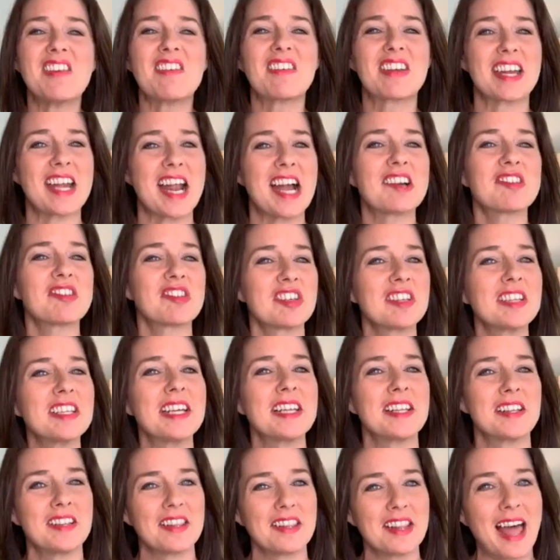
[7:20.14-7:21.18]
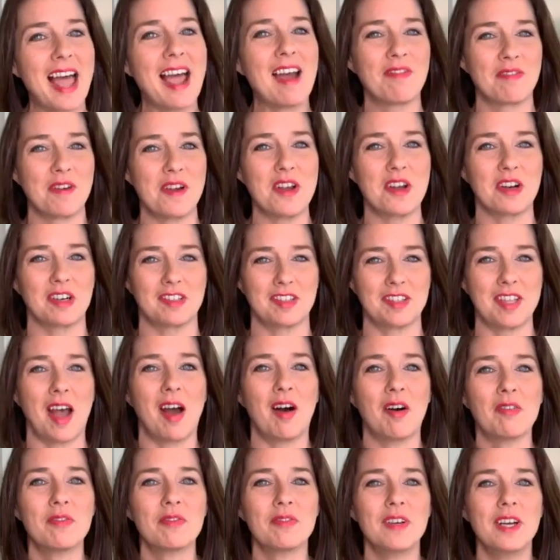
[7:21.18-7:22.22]
And you can actually laugh at
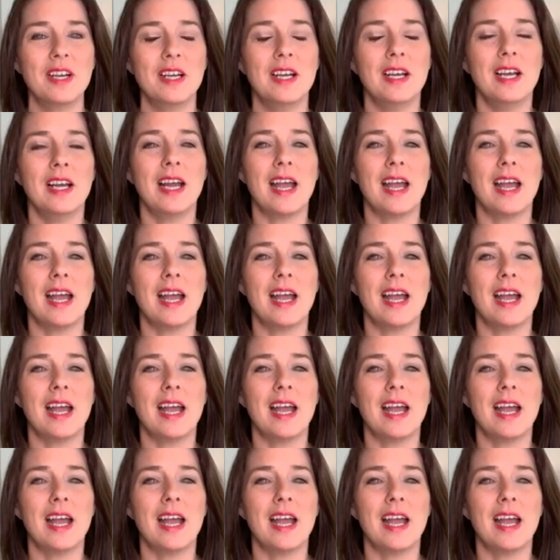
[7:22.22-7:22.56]
yourself